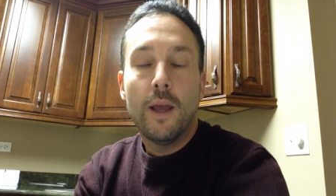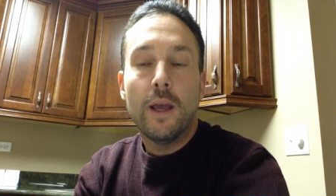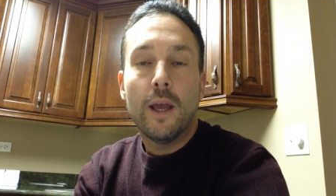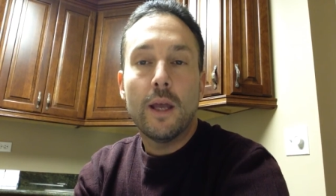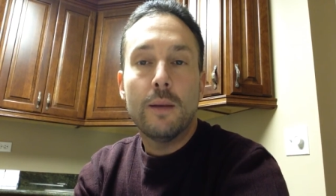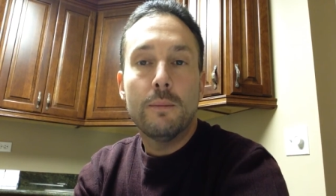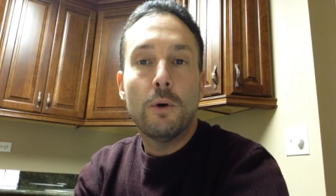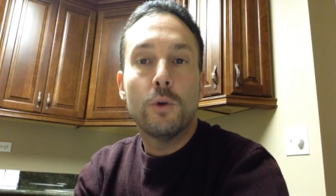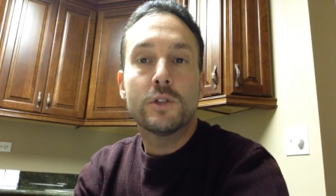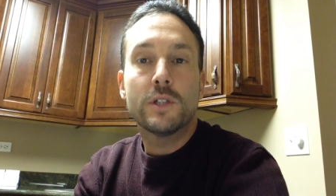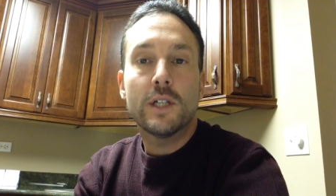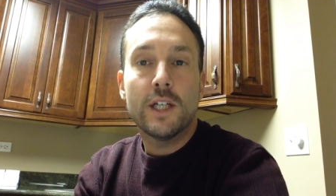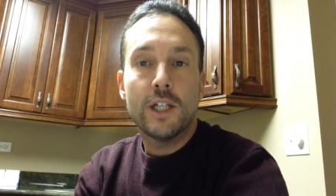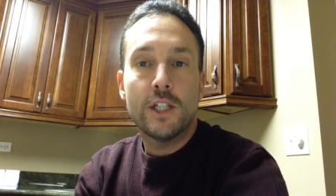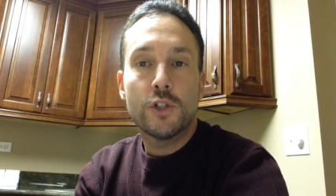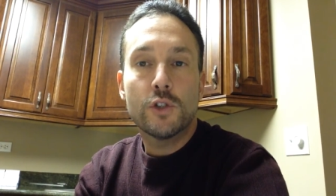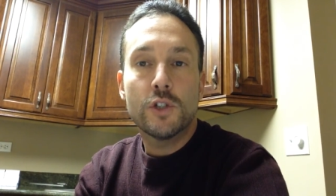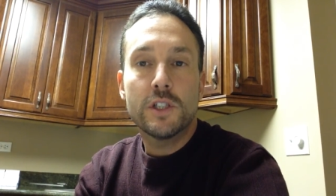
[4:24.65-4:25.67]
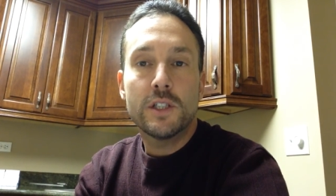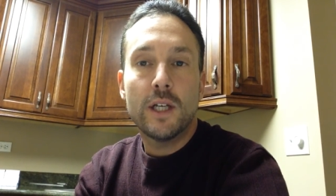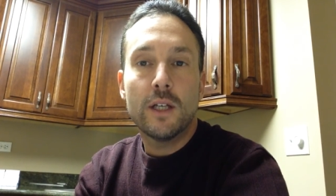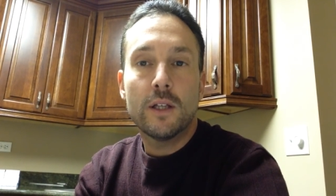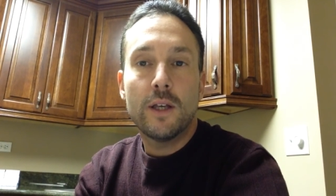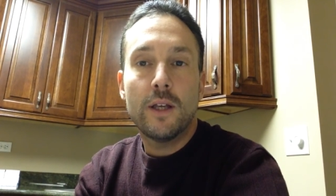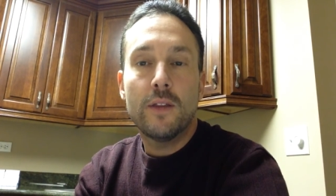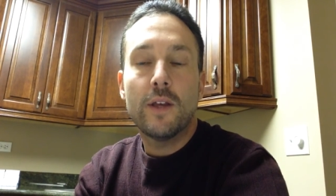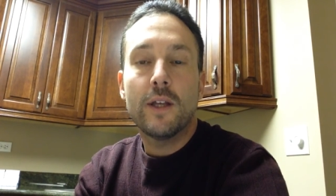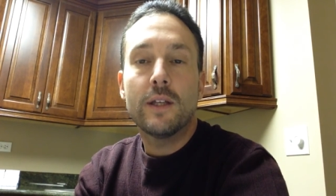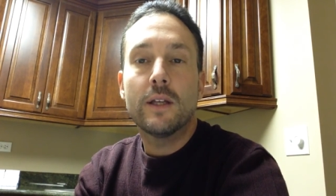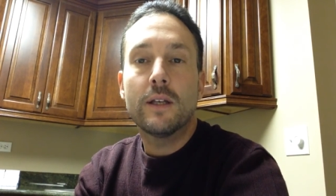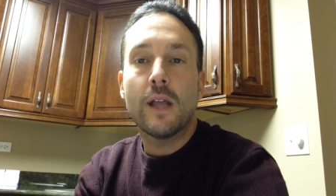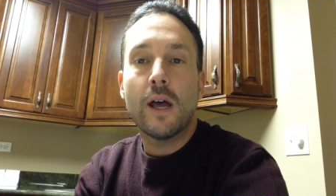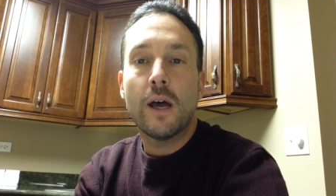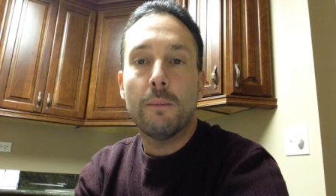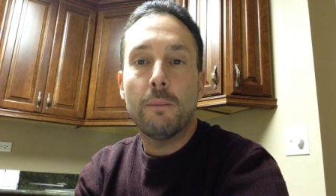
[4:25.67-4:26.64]
and most interestingly, Typically, they
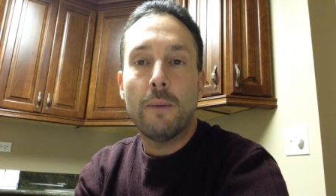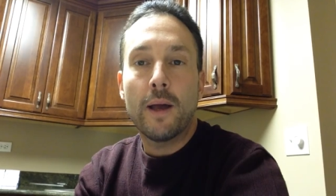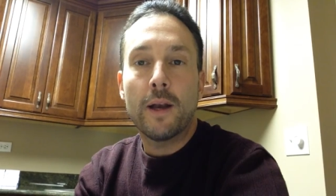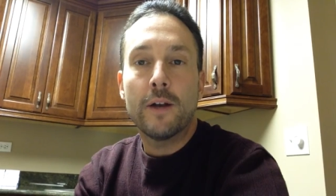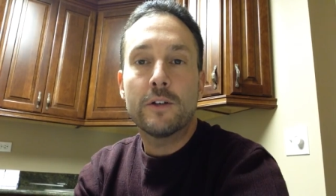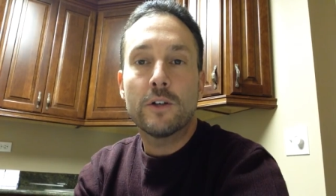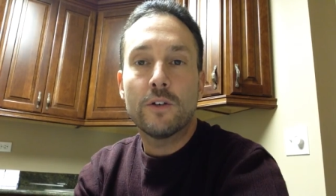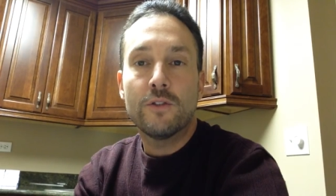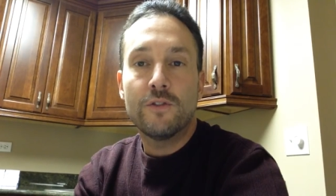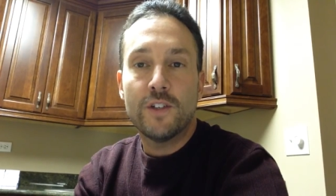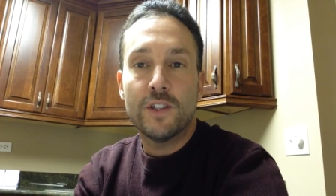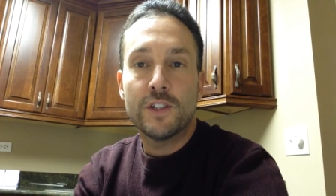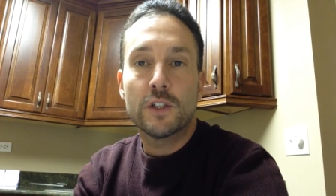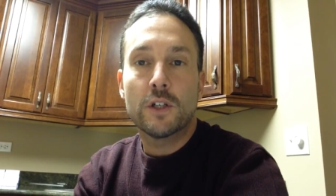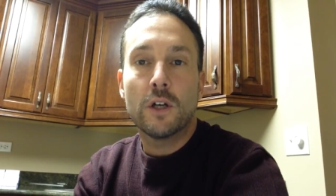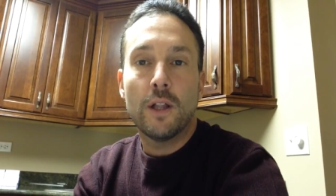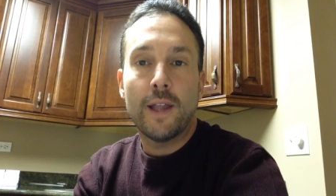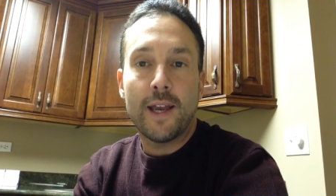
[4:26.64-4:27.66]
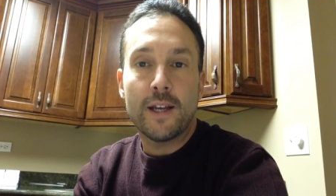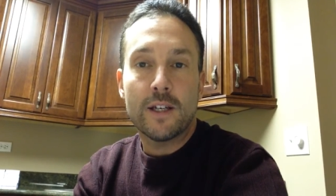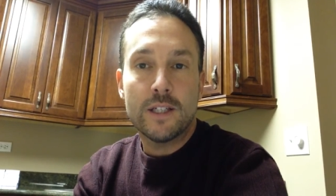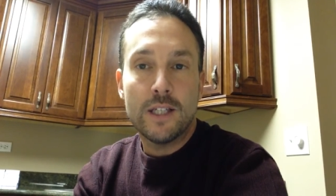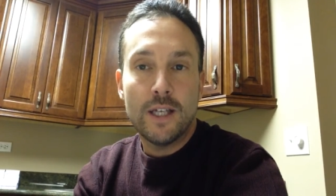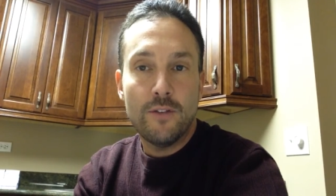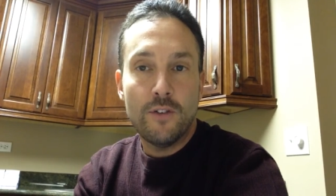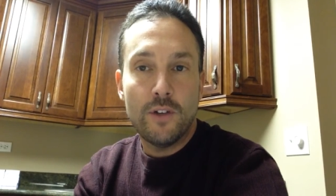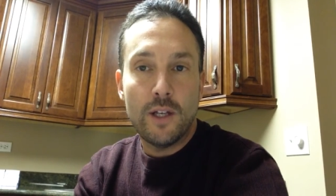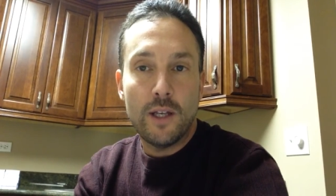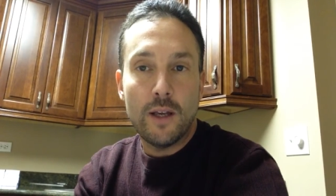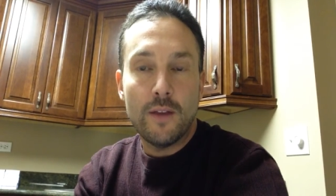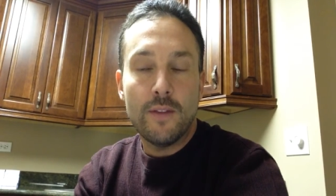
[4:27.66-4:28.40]
did not monitor physical activity.